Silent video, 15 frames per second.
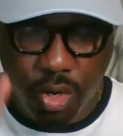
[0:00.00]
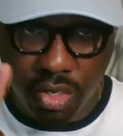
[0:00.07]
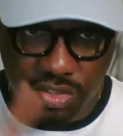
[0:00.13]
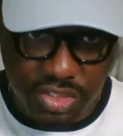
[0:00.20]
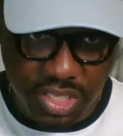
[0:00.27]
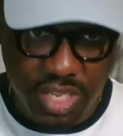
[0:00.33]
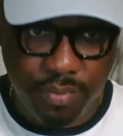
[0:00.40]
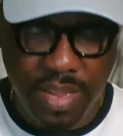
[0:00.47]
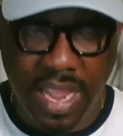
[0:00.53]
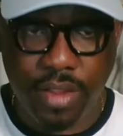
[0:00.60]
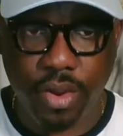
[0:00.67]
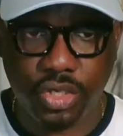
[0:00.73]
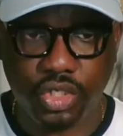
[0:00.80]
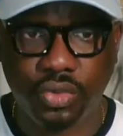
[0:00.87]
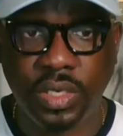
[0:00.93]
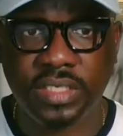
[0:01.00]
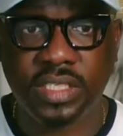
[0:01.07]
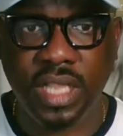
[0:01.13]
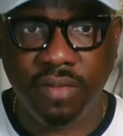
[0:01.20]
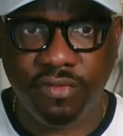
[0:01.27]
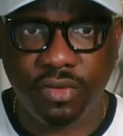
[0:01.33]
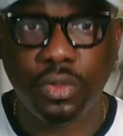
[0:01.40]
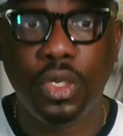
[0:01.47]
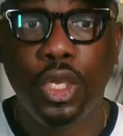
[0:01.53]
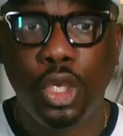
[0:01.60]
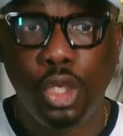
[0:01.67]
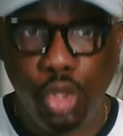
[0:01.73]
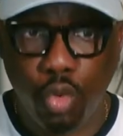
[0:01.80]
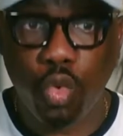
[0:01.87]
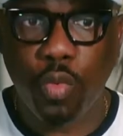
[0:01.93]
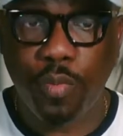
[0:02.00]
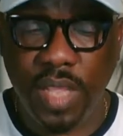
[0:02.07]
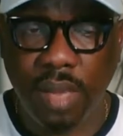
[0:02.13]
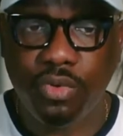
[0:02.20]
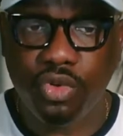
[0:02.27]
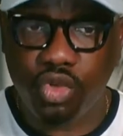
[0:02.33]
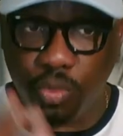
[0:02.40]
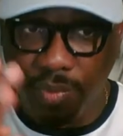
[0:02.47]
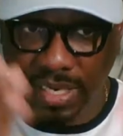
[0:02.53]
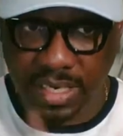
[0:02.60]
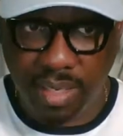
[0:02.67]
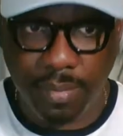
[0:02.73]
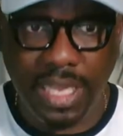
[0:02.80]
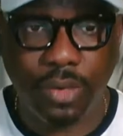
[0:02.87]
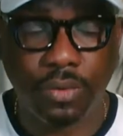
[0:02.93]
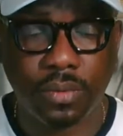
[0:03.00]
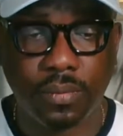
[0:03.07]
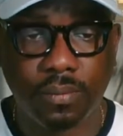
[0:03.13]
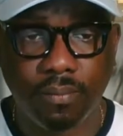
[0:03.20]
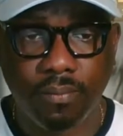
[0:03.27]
your sleep, and your stress level, you will be able to be in the middle.